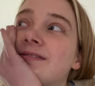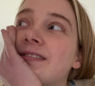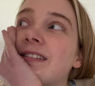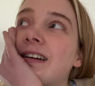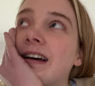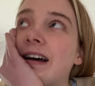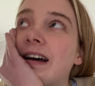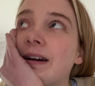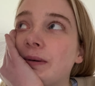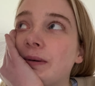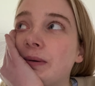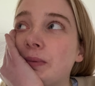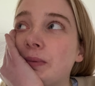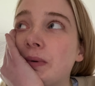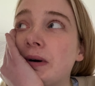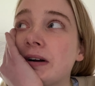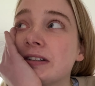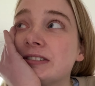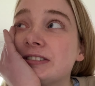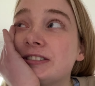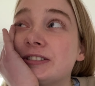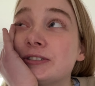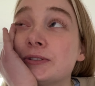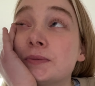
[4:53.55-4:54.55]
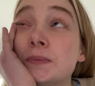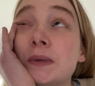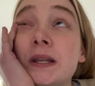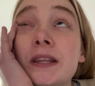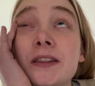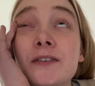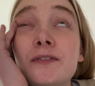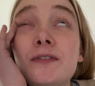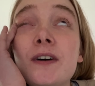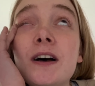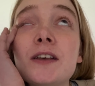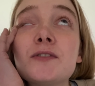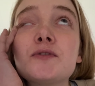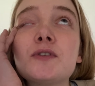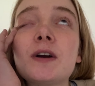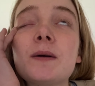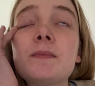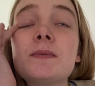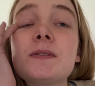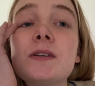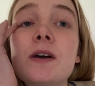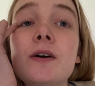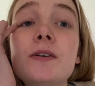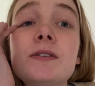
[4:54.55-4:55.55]
I will watch normally the first 4
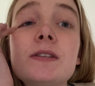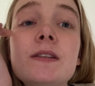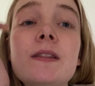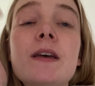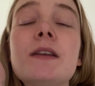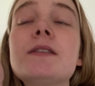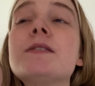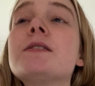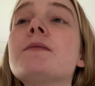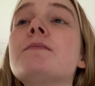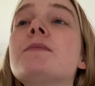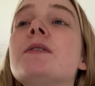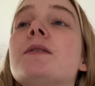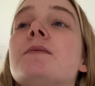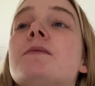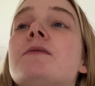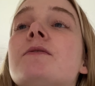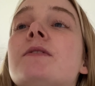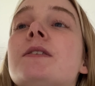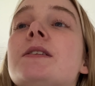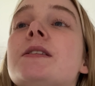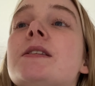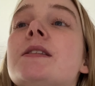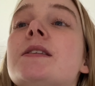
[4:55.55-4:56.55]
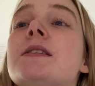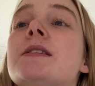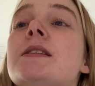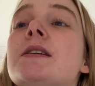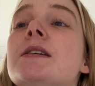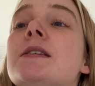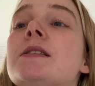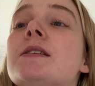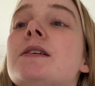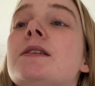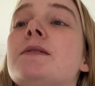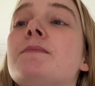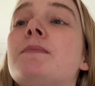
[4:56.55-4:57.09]
episodes and then sometimes the rest of the season,